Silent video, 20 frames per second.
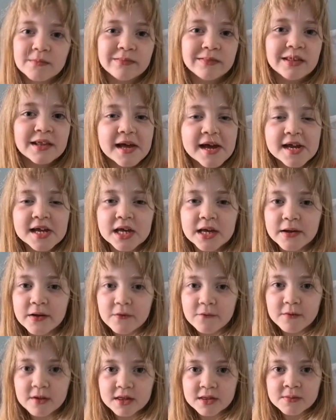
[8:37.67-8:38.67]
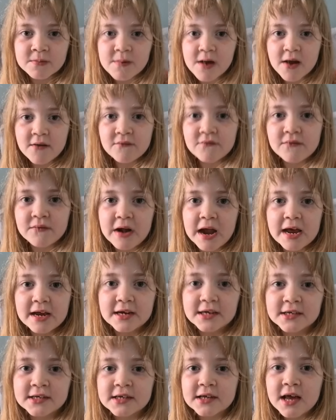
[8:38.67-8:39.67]
playing with my
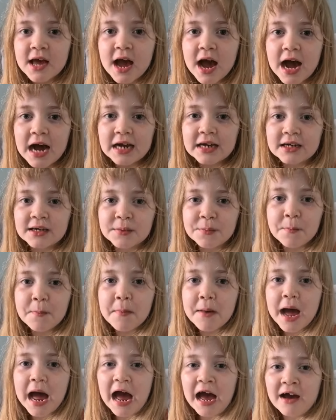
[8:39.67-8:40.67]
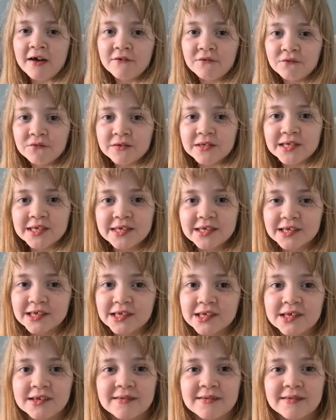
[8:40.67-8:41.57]
friends, and maths.